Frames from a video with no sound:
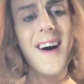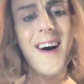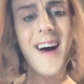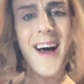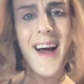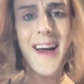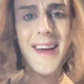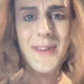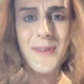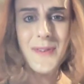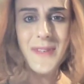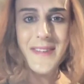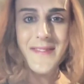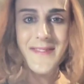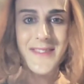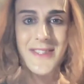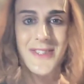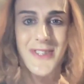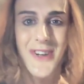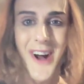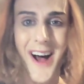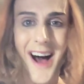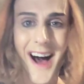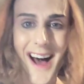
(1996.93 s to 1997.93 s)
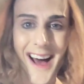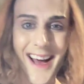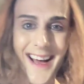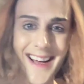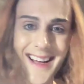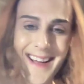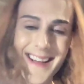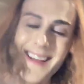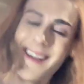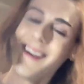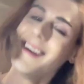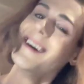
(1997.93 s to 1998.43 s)
I don't even
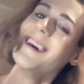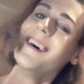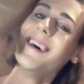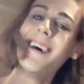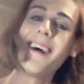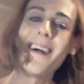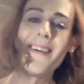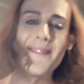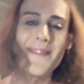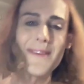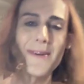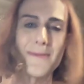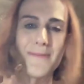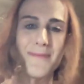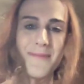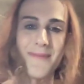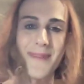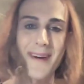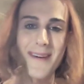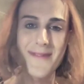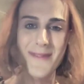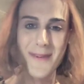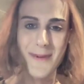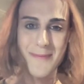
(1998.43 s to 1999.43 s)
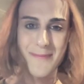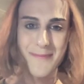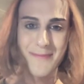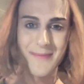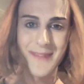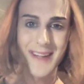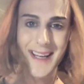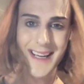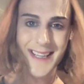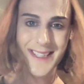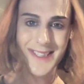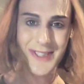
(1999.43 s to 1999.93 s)
try. I feel
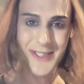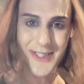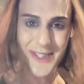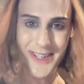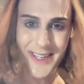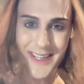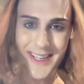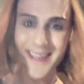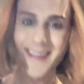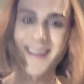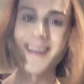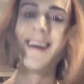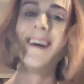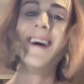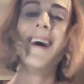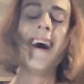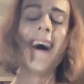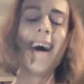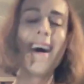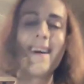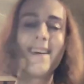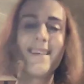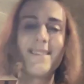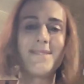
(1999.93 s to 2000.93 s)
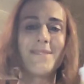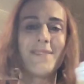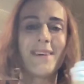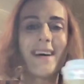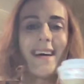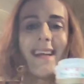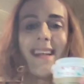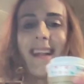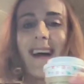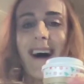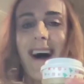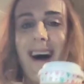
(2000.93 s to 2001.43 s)
like a jerk,
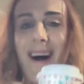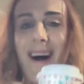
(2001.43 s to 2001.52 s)
but